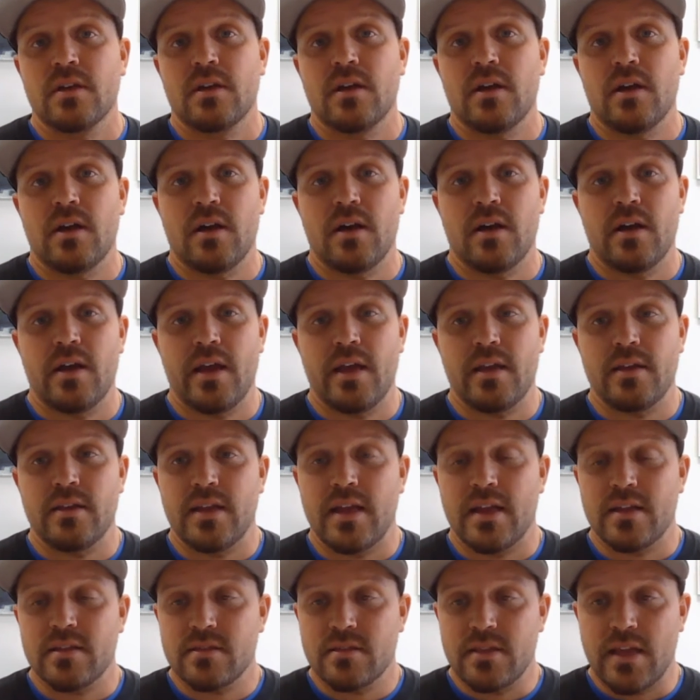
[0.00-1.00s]
And
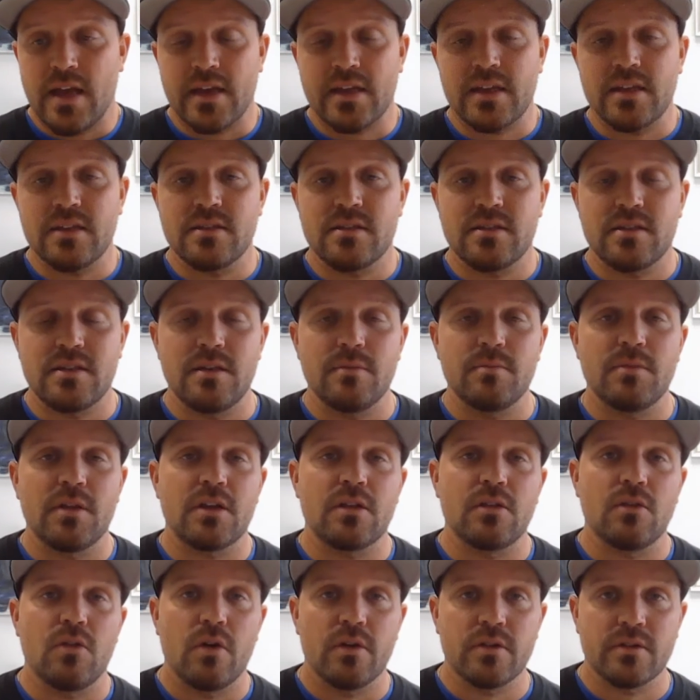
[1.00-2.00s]
that can seem like
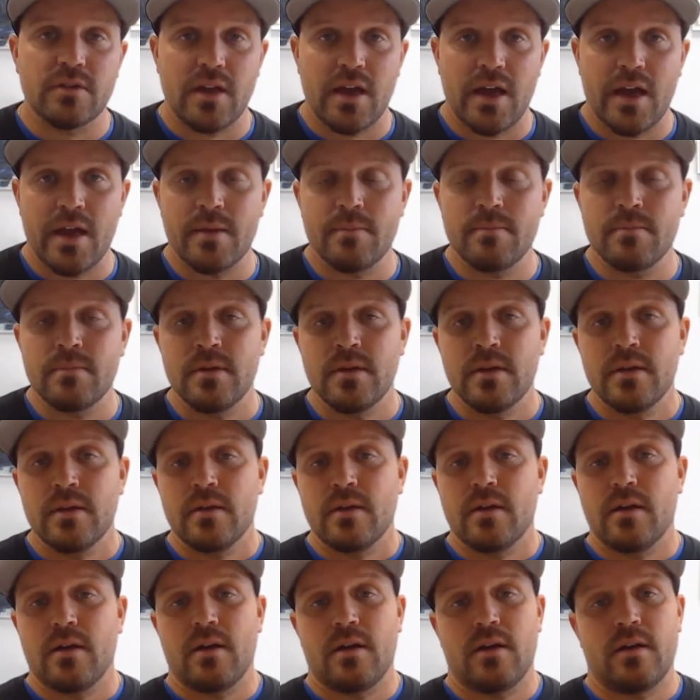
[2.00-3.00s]
a long time,
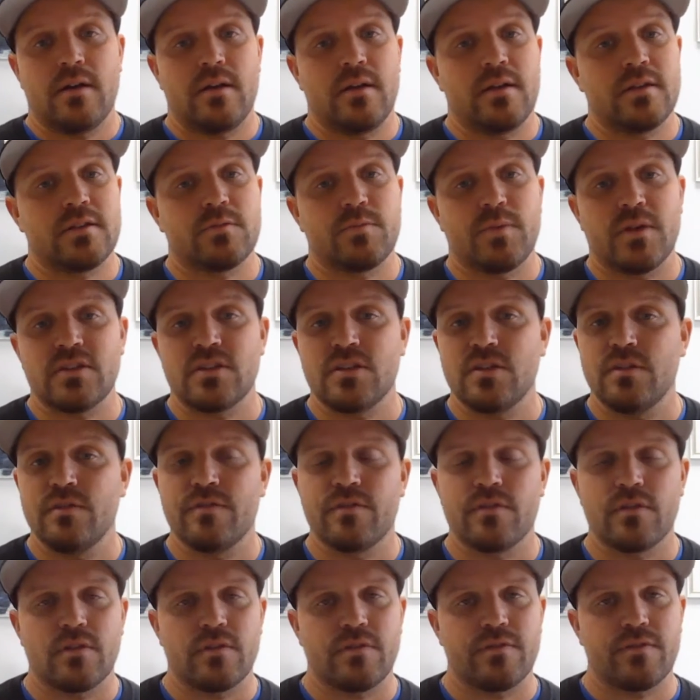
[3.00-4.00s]
especially
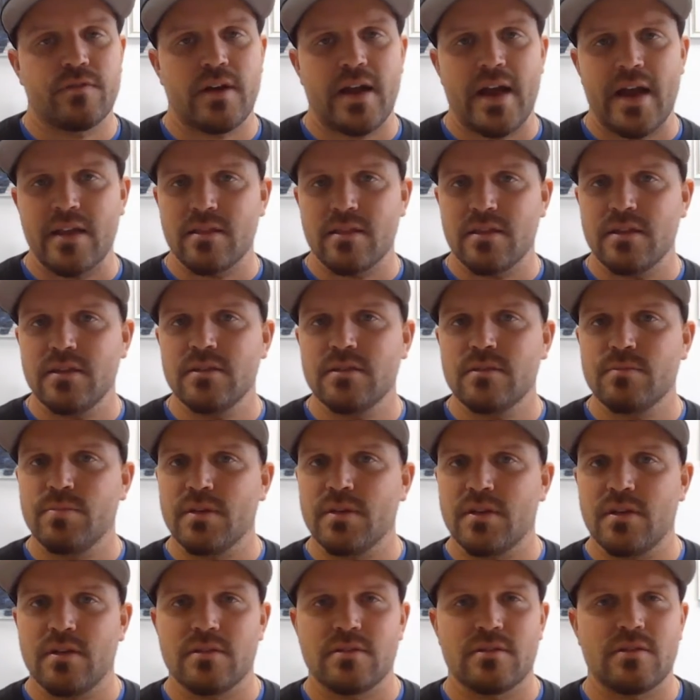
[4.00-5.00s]
for athletes,
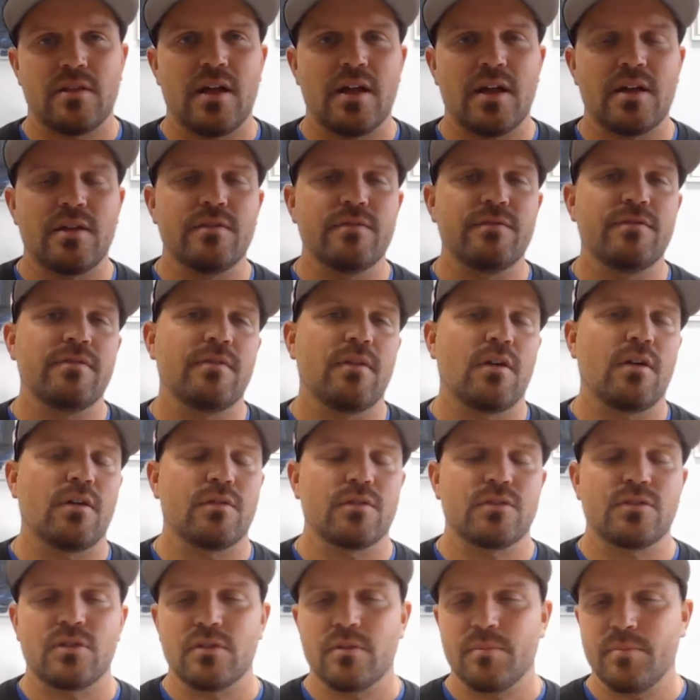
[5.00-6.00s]
because a lot of our
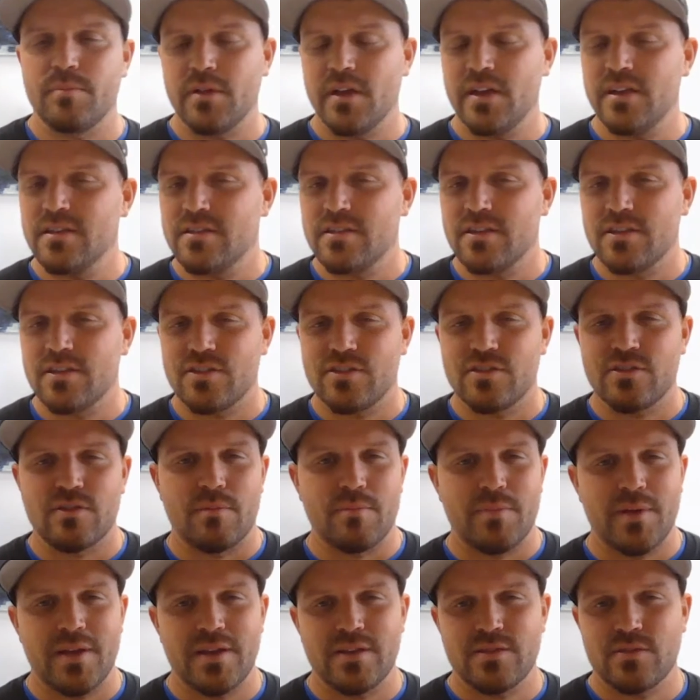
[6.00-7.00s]
return to play decisions
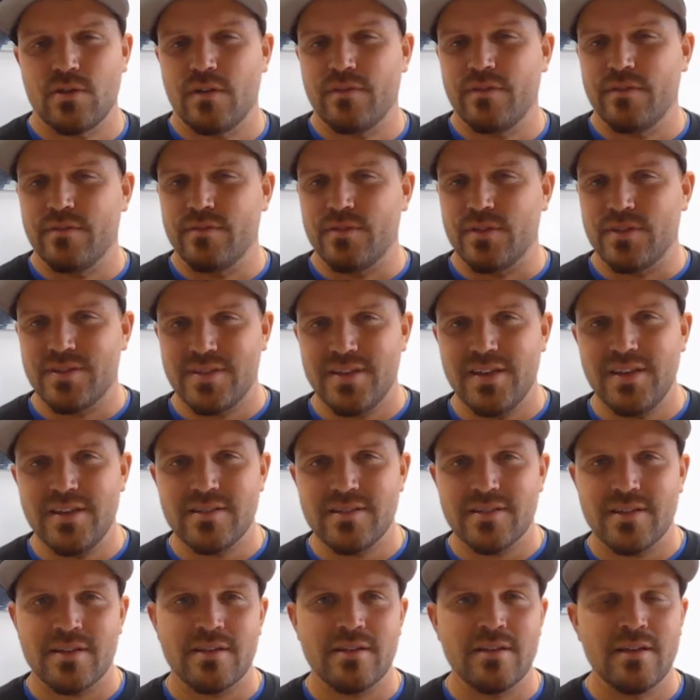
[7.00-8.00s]
are based off of the
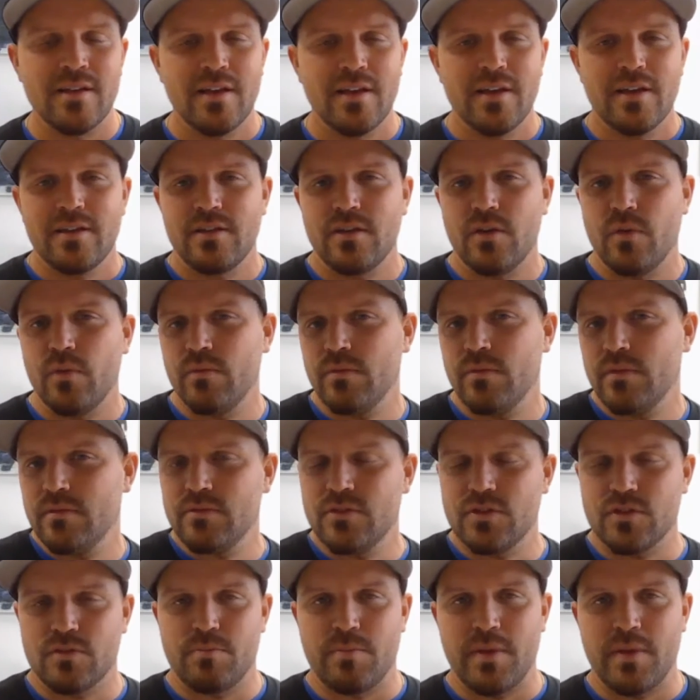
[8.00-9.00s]
season,
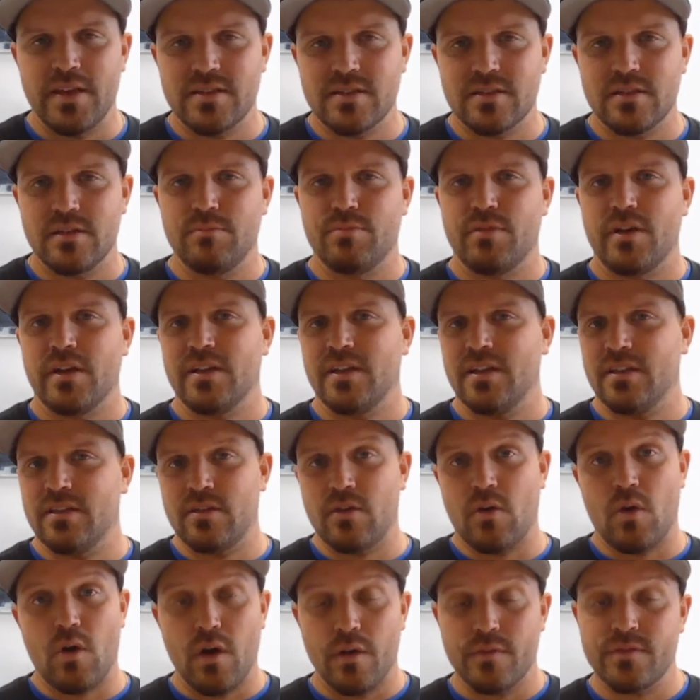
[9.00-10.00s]
just basically breaking
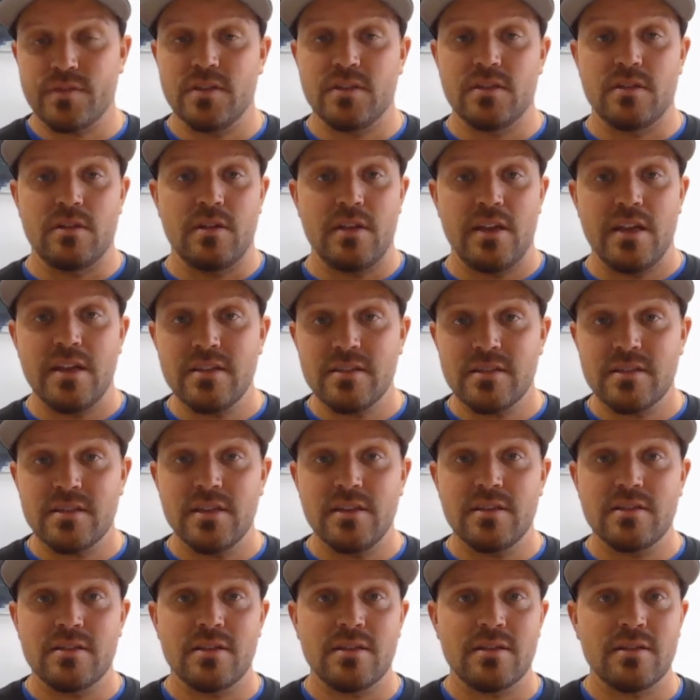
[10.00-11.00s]
into off season and in
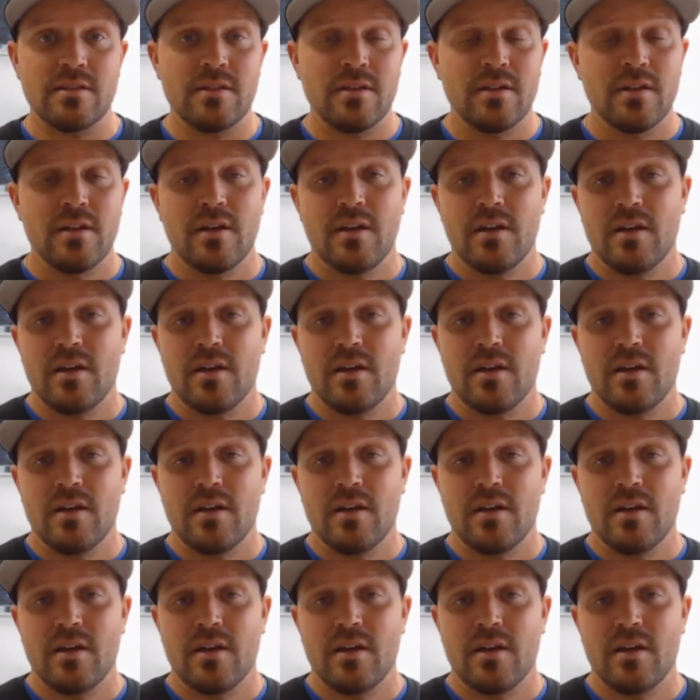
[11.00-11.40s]
season.